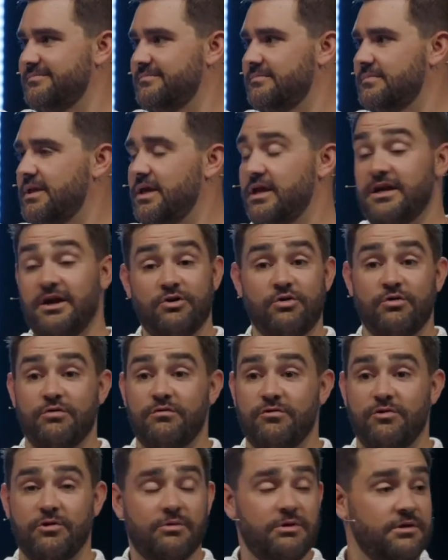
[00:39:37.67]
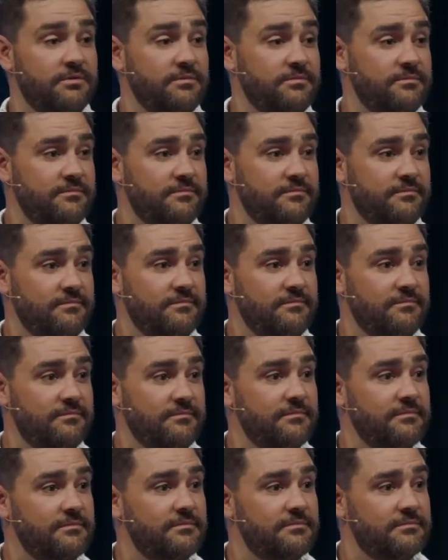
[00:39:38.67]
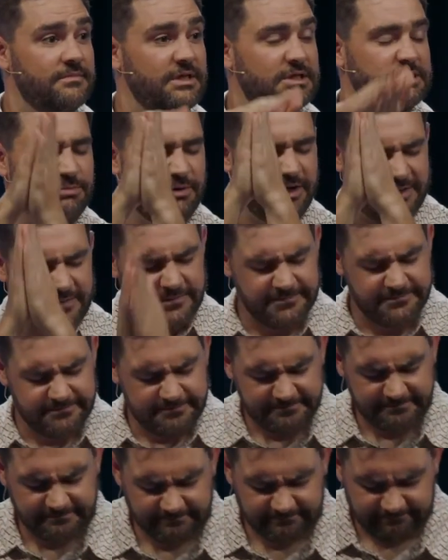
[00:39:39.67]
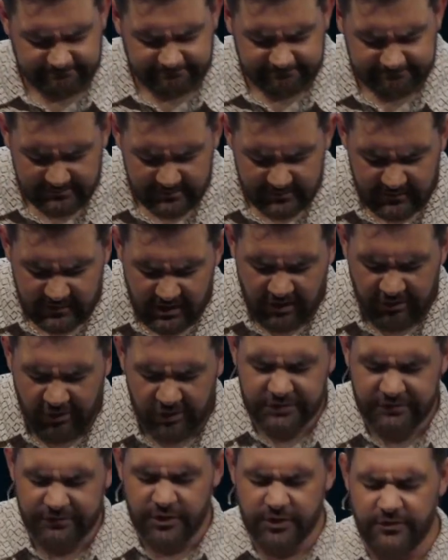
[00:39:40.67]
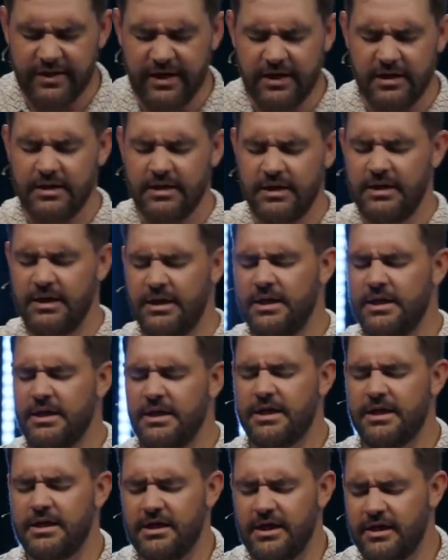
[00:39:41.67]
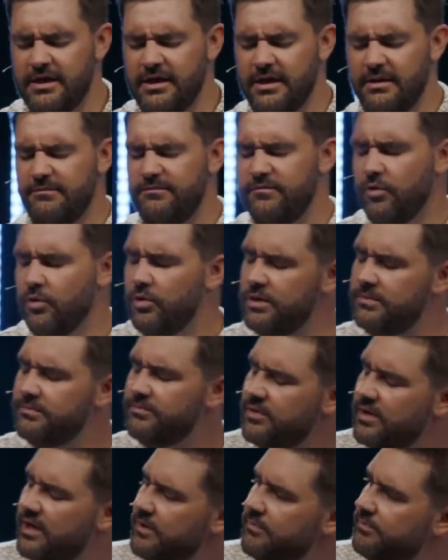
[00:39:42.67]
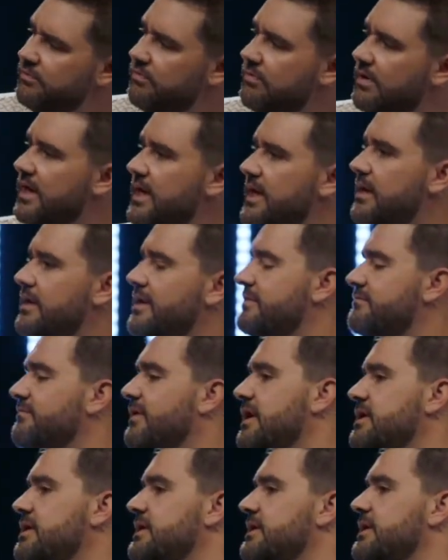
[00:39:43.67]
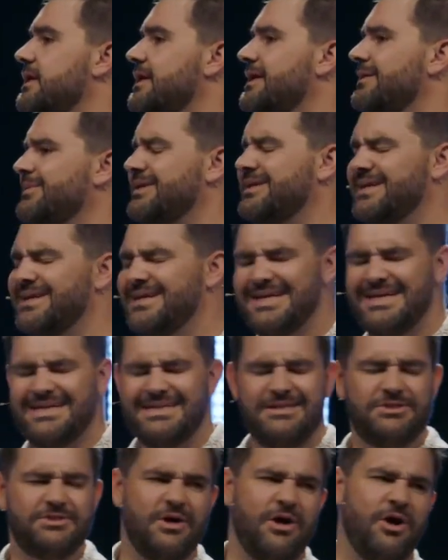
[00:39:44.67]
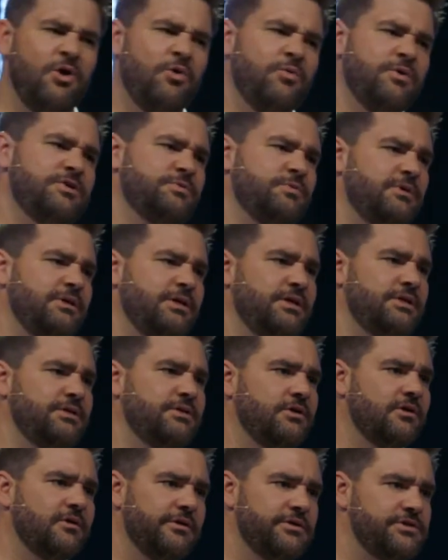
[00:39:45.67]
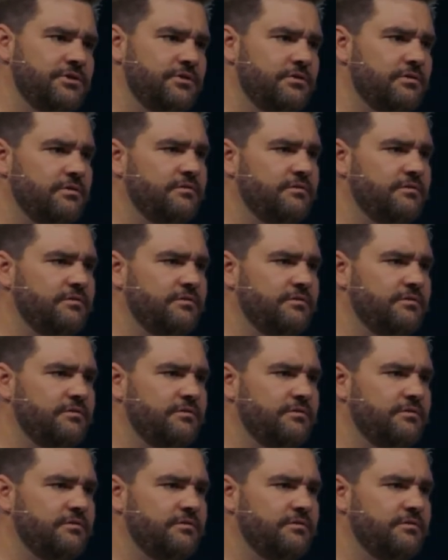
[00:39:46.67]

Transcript: And I'll go forward. Let's pray. Those of you that are going to come forward and help pray, I invite you to come. And I always want to encourage you.